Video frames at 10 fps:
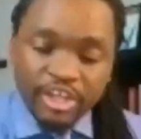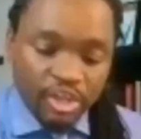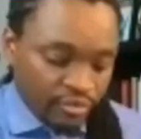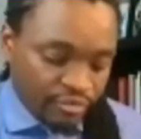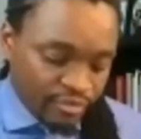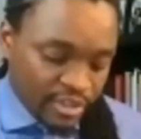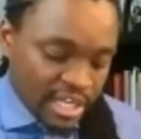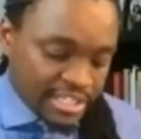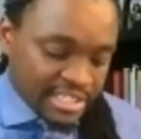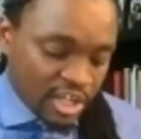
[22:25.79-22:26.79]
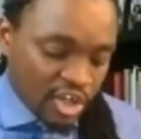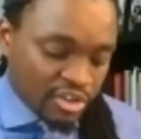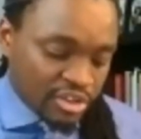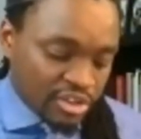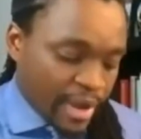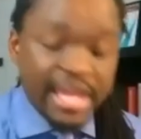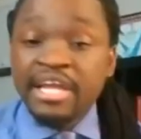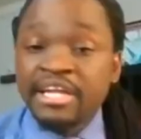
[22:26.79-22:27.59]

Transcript: you've learned along the way